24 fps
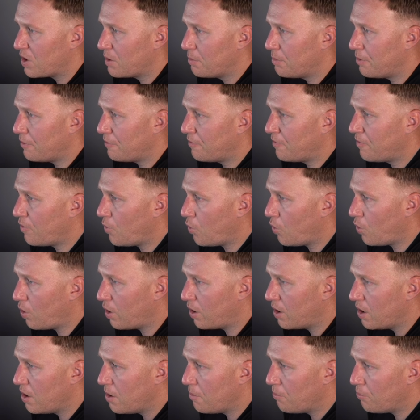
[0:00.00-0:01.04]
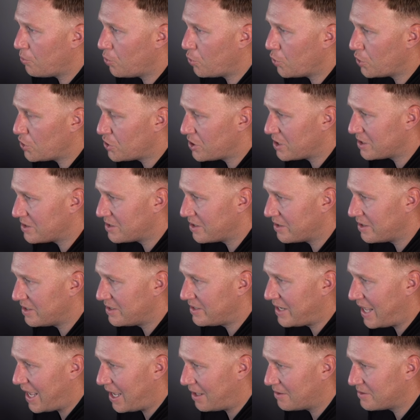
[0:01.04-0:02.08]
before pushing to the
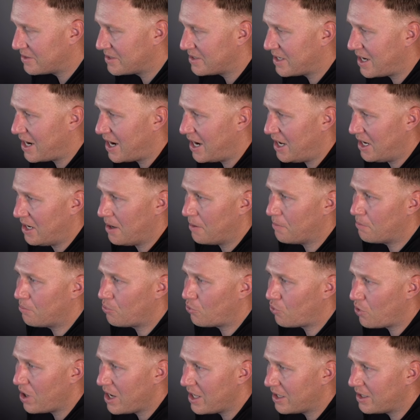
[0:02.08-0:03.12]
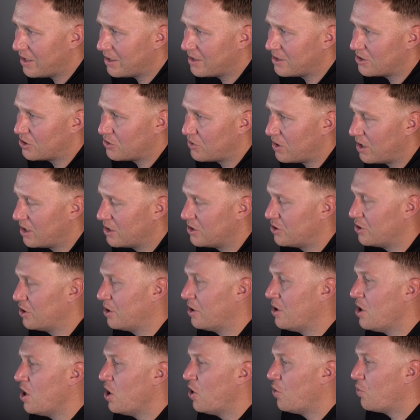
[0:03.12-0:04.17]
downside, breaking structure,